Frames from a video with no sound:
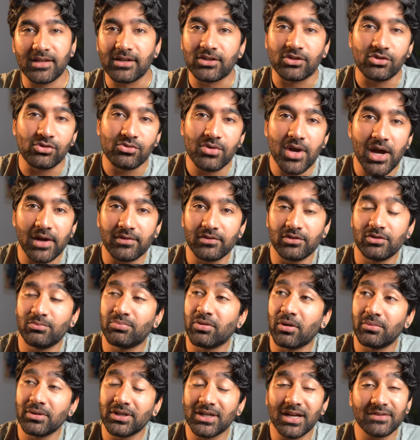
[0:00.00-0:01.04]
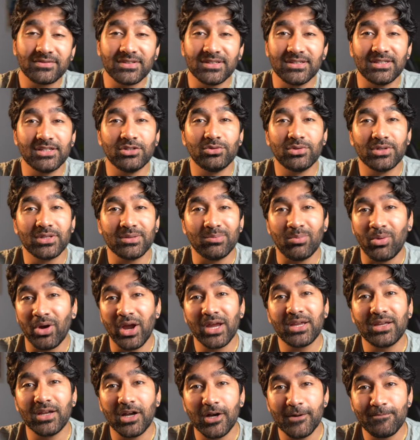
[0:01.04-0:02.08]
Like, you're probably gonna have to deal with a
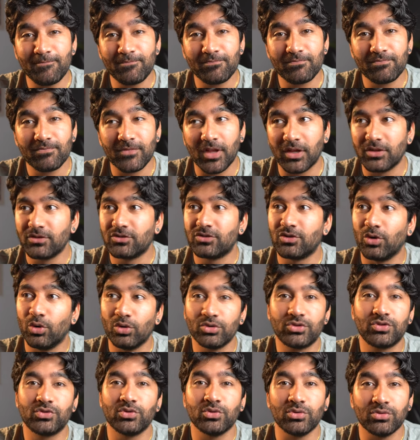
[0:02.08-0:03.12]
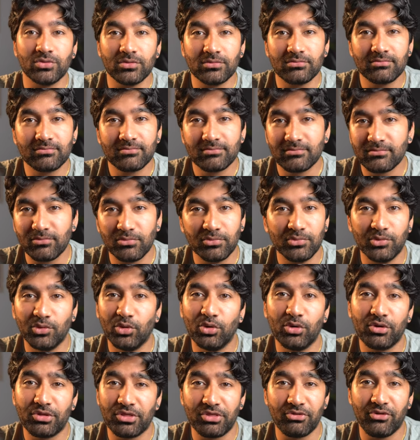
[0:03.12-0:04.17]
breakup or two
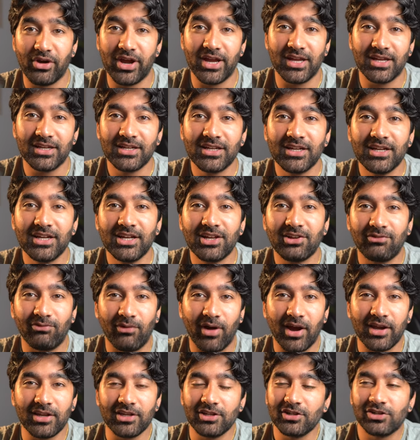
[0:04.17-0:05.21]
or three, right?